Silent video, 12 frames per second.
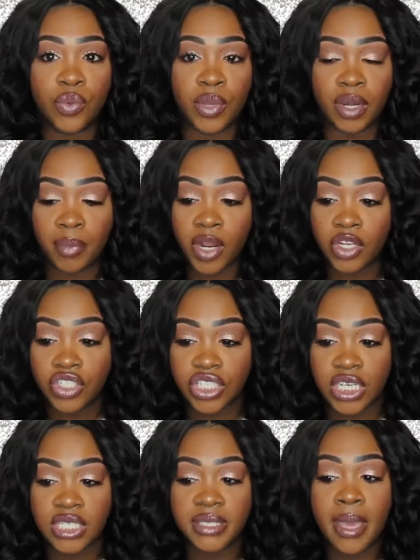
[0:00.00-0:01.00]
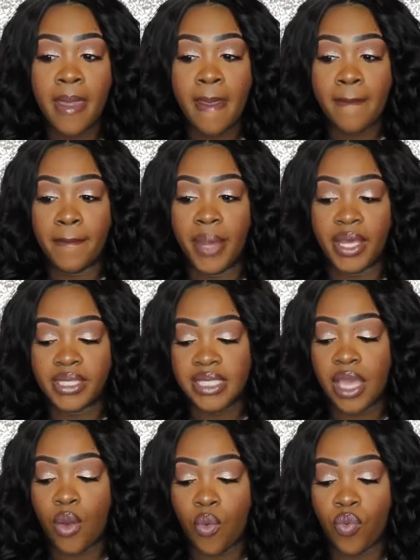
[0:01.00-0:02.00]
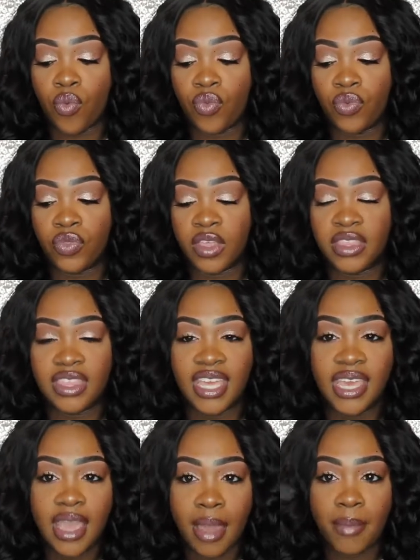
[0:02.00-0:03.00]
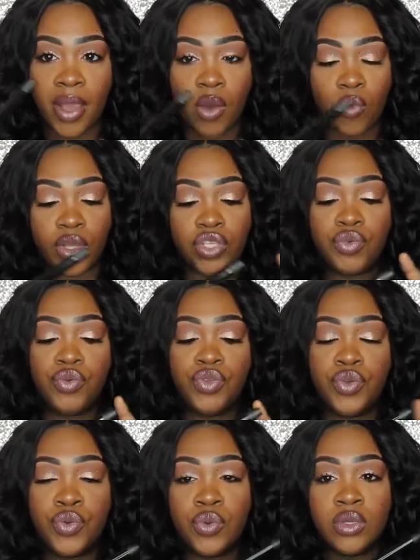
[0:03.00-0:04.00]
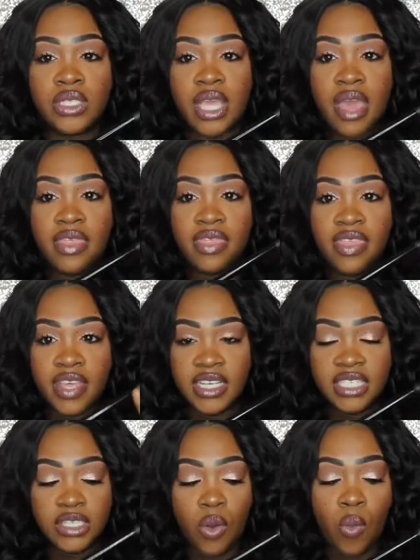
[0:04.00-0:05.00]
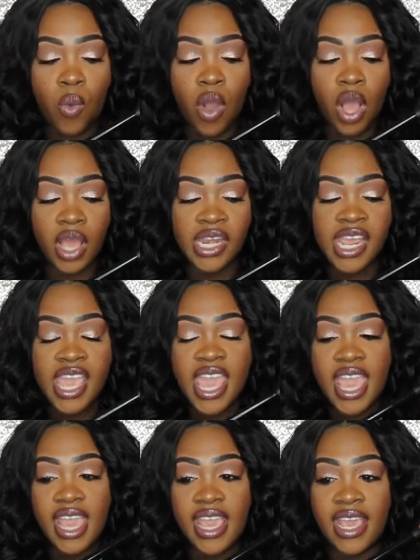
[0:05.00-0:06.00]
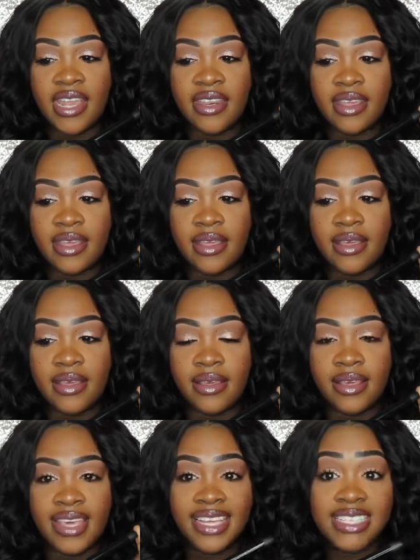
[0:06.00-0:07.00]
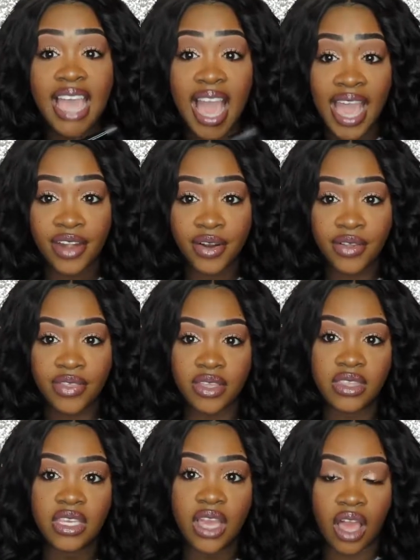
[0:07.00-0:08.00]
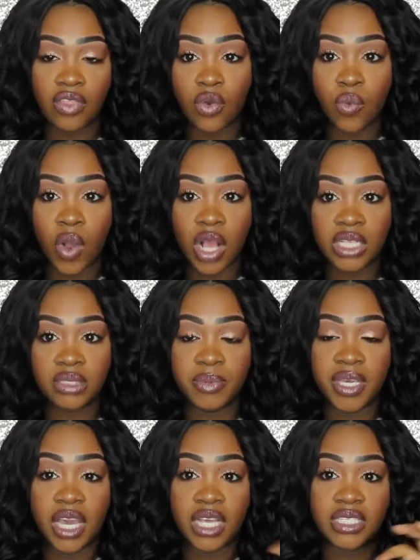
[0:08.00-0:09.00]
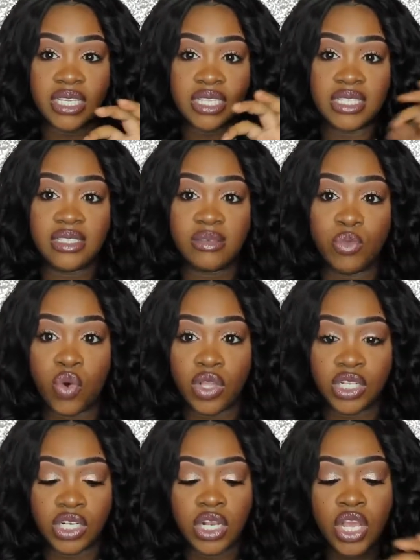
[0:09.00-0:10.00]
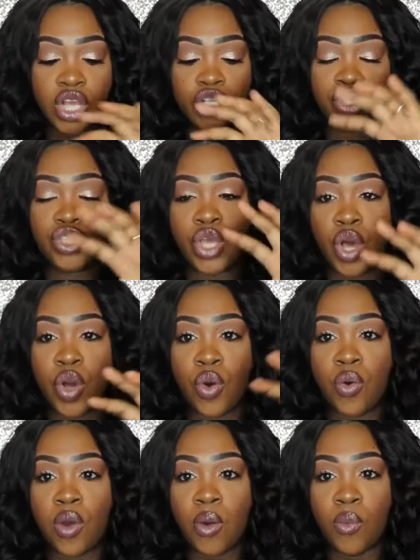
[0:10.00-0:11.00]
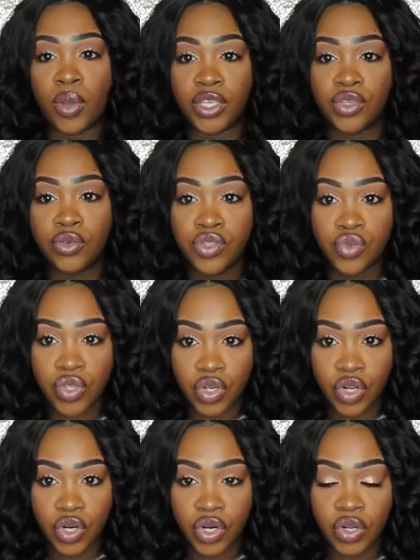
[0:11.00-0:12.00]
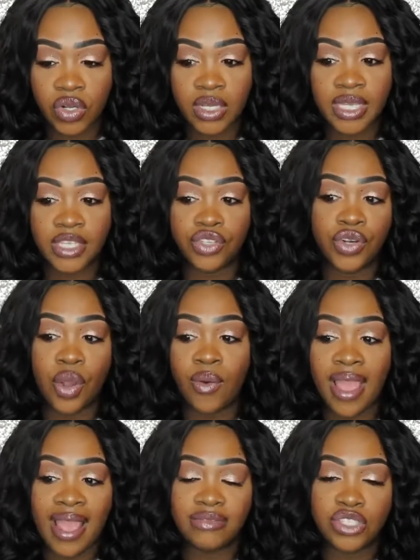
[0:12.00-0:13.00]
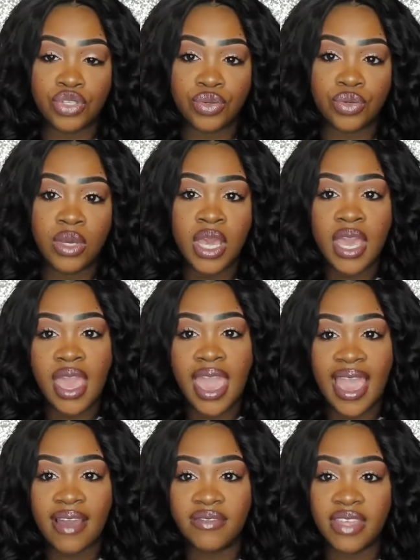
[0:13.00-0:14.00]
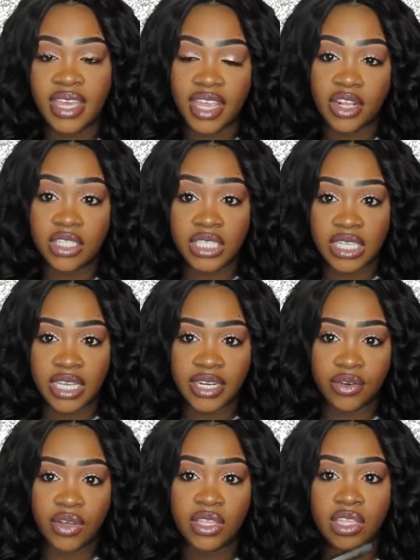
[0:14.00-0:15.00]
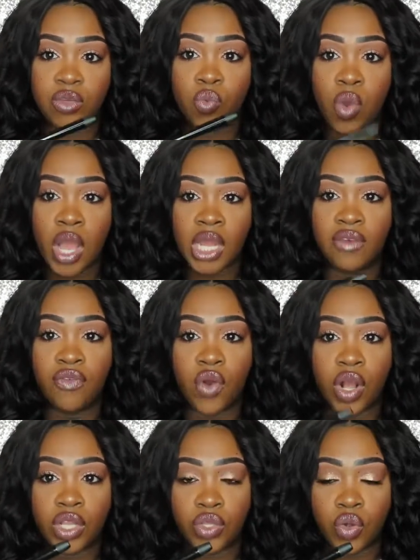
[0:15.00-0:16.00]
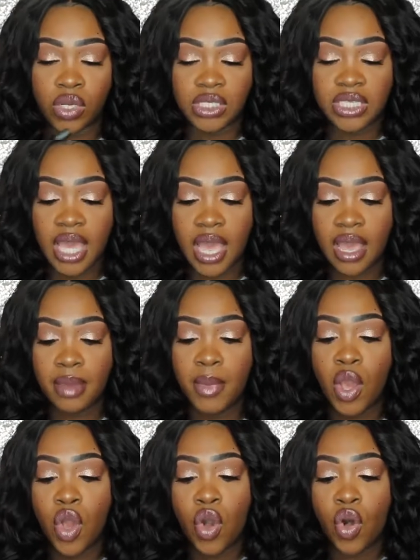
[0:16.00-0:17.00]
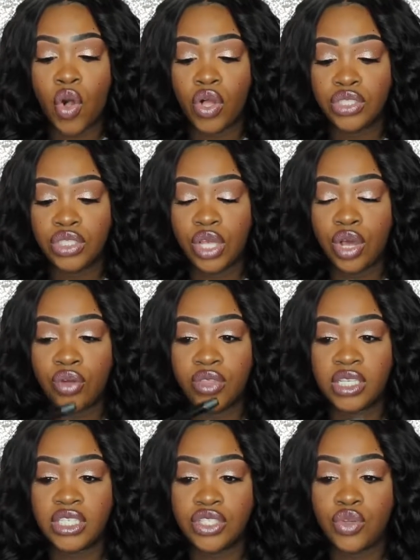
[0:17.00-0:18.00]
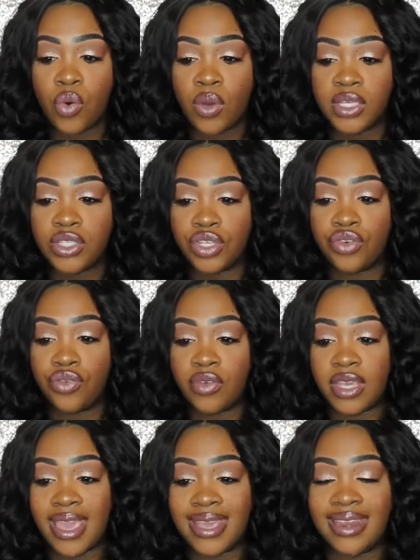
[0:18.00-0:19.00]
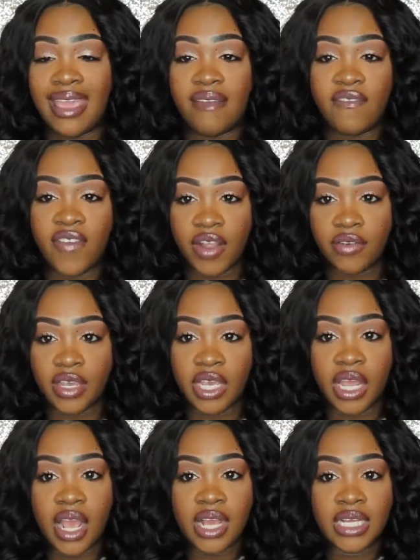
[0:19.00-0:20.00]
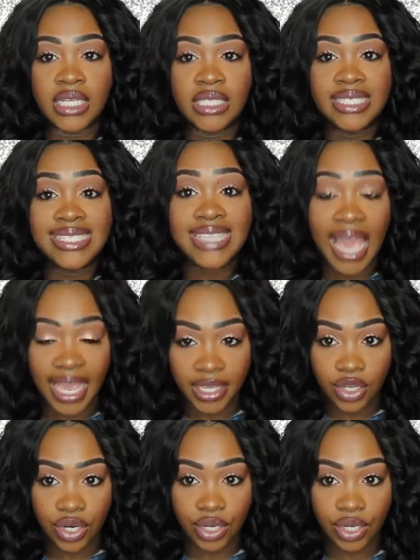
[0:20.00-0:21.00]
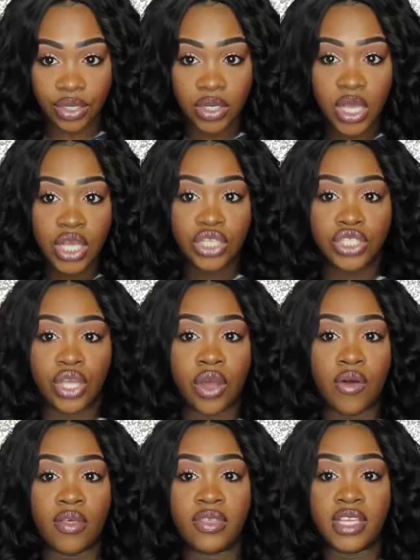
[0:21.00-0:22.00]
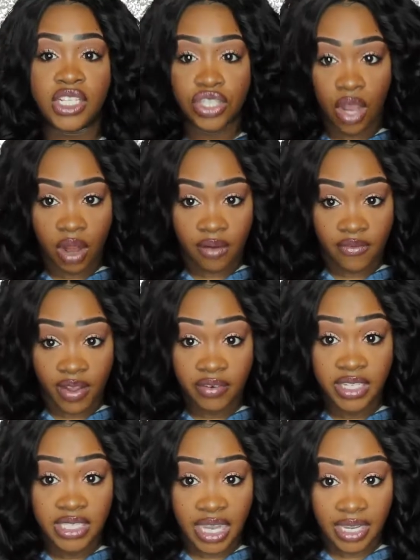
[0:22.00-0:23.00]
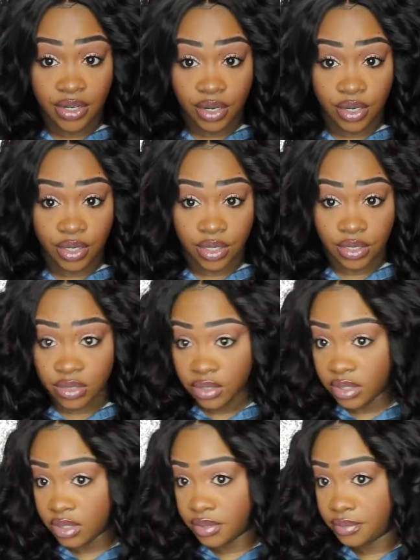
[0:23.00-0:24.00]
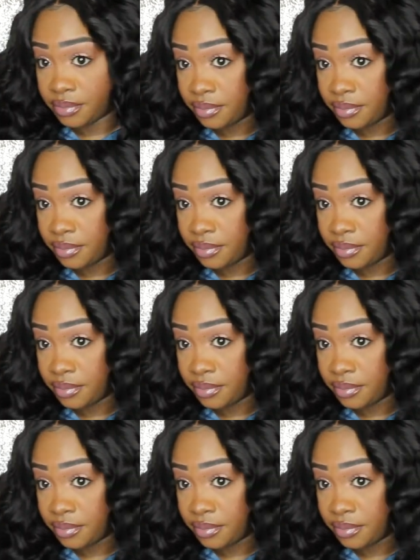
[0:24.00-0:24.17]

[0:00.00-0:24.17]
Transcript: you want to purchase but the thing about when you use this wand it gets hotter than the other ones because it's smaller so when you do the curl you don't have to have the hair sitting on the wand for a long time also this is going to create a very tight curl so these are very tight curls